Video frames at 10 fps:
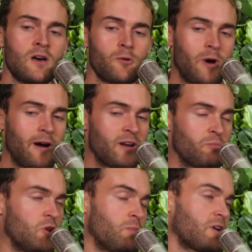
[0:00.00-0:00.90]
wearing
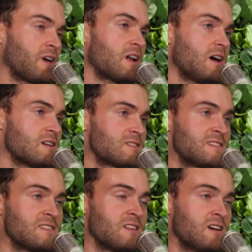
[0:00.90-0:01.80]
blue blocking glasses
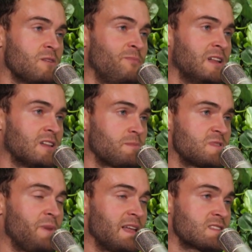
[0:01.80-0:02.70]
in the build up to
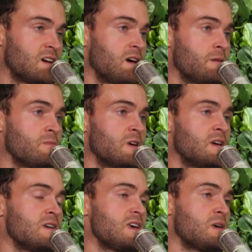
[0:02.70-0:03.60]
bedtime.
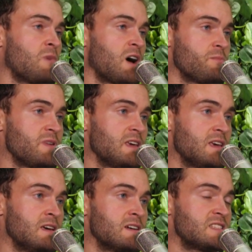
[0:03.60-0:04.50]
It might
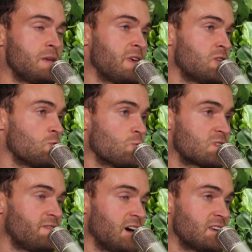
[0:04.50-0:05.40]
be dimming your
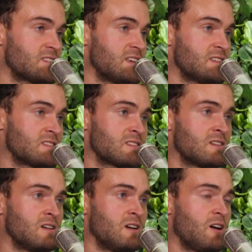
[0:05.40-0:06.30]
devices
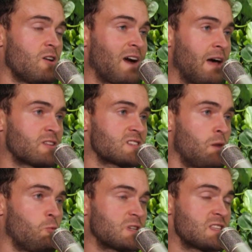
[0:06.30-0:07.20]
around the
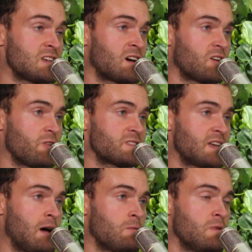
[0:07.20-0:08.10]
time at which the sun goes
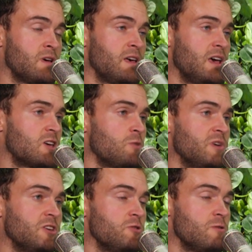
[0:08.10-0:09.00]
down. It could be
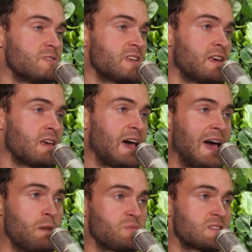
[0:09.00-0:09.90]
using
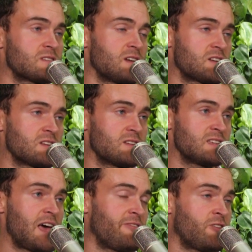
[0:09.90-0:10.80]
apps such as
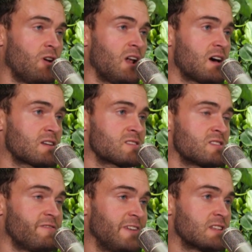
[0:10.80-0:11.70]
f.lux
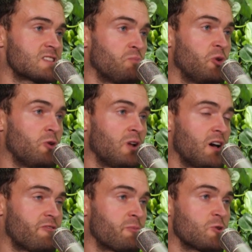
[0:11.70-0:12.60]
that filter blue
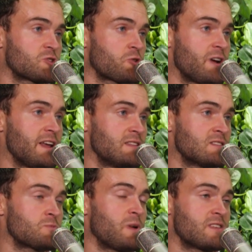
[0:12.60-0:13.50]
light from your
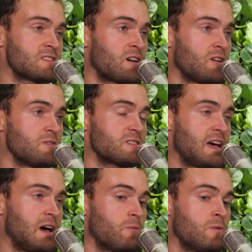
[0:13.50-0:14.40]
screens when the sun goes
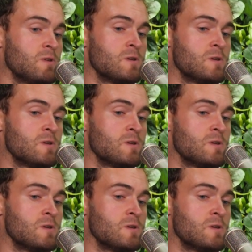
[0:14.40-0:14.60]
down.